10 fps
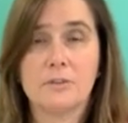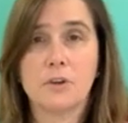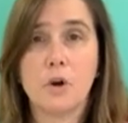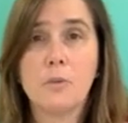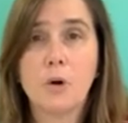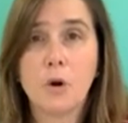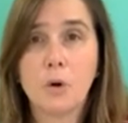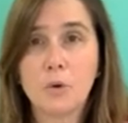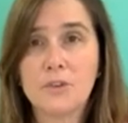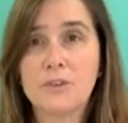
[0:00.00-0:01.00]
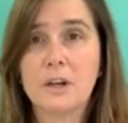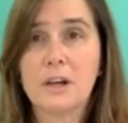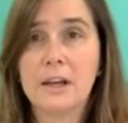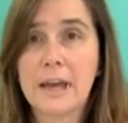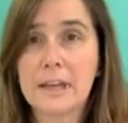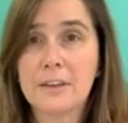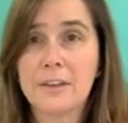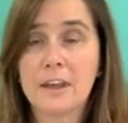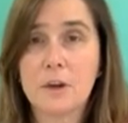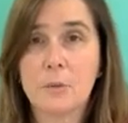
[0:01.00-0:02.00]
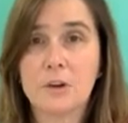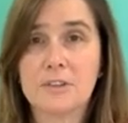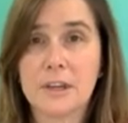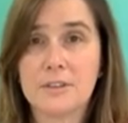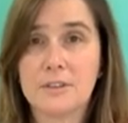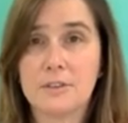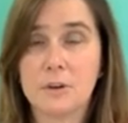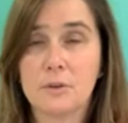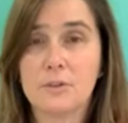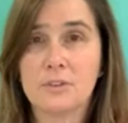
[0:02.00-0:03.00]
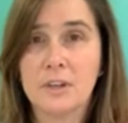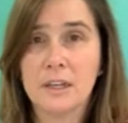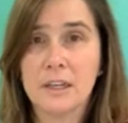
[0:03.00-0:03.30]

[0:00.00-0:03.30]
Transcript: dough bowls, anything, it works nice in those.